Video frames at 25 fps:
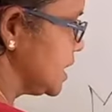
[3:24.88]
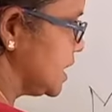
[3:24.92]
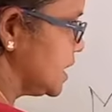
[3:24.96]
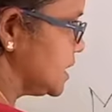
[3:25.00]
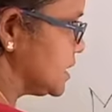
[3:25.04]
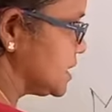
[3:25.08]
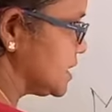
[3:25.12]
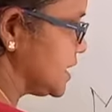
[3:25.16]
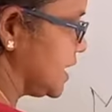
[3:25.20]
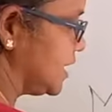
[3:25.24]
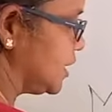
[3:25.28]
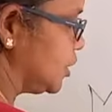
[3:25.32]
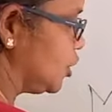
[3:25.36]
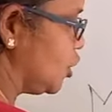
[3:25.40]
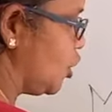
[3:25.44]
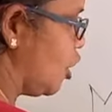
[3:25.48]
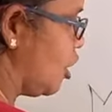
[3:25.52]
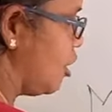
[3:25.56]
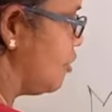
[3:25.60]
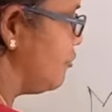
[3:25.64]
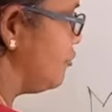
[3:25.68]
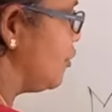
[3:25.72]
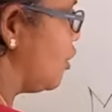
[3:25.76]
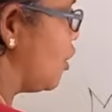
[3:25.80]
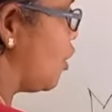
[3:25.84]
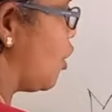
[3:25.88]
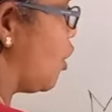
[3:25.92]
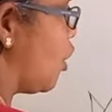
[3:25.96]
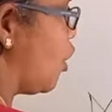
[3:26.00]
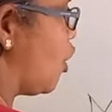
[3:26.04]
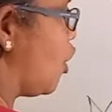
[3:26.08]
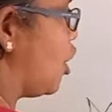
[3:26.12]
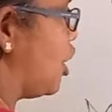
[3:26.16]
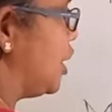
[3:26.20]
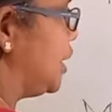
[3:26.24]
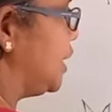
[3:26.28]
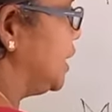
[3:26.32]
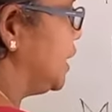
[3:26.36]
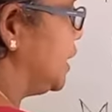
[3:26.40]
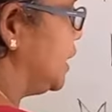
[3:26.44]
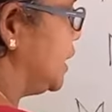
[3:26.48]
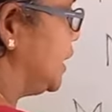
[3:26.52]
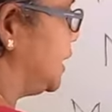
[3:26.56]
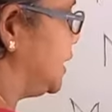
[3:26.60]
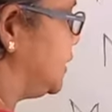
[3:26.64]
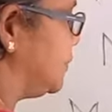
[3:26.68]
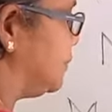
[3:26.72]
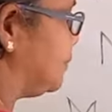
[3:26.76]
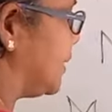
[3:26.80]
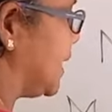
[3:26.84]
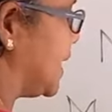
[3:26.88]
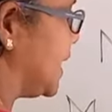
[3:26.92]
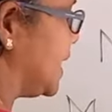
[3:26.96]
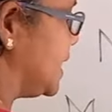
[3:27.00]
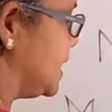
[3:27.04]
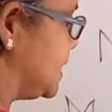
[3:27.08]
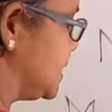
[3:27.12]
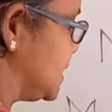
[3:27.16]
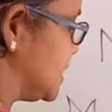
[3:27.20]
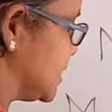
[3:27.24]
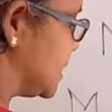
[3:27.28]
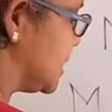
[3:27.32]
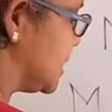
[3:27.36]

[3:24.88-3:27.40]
a set of ordered pairs.